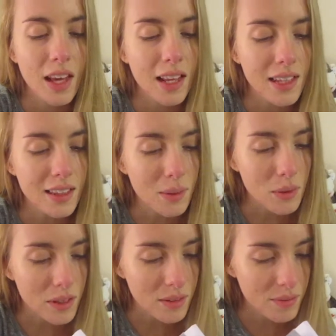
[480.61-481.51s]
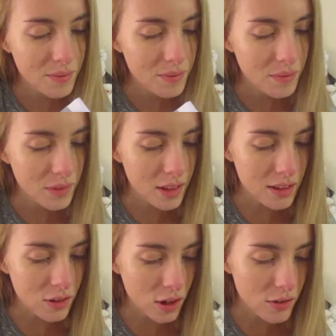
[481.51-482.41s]
I like that one. That's
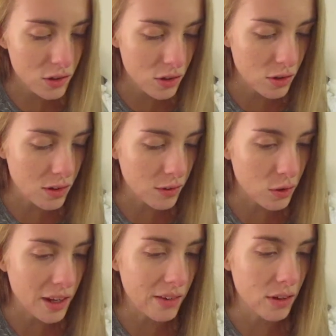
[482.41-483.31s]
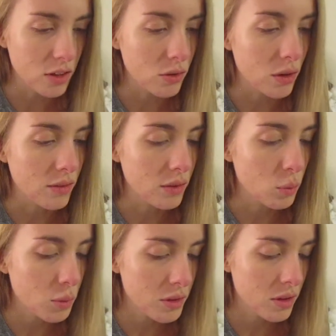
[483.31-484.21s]
interesting. I've just noticed I've got nail varnish all over it.
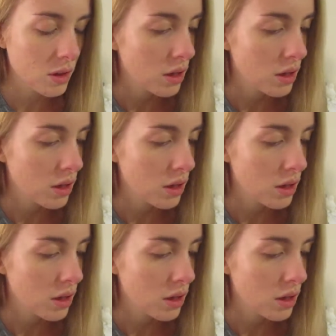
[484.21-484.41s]
Whoops.